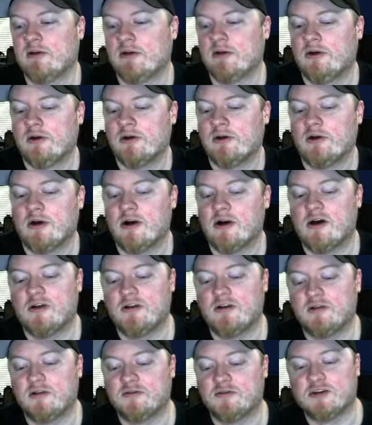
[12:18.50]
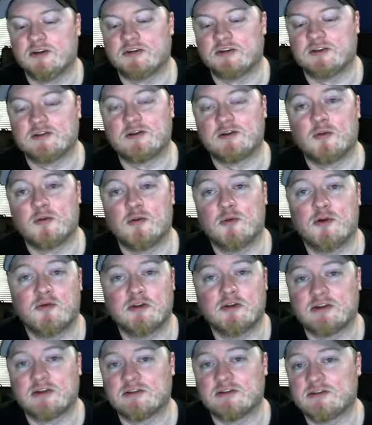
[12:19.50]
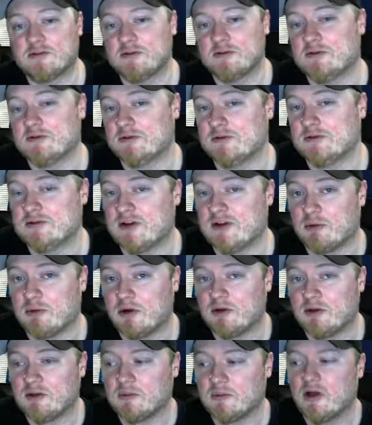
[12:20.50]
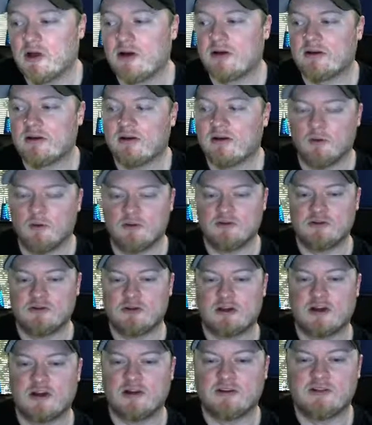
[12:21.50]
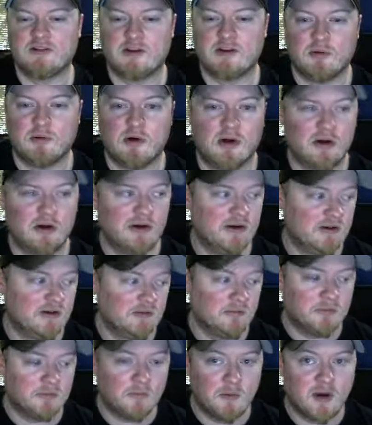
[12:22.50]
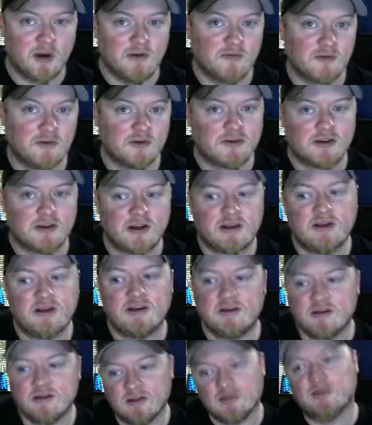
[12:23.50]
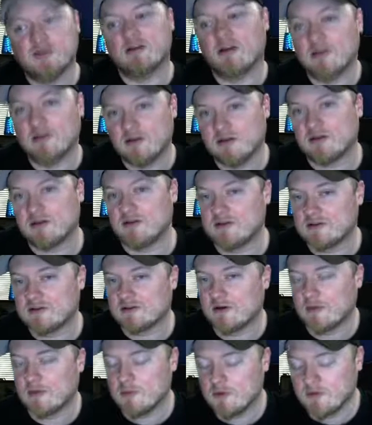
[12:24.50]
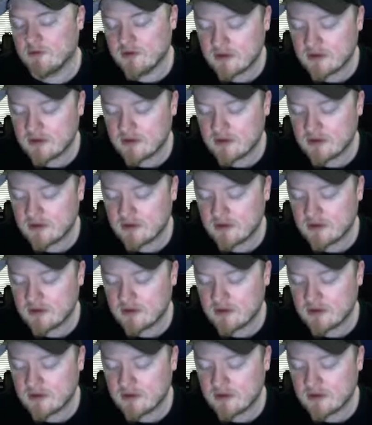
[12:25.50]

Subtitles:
the lift doesn't start moving as soon as you step on the block. I want you to kind of step on it and wait for a second and then start moving.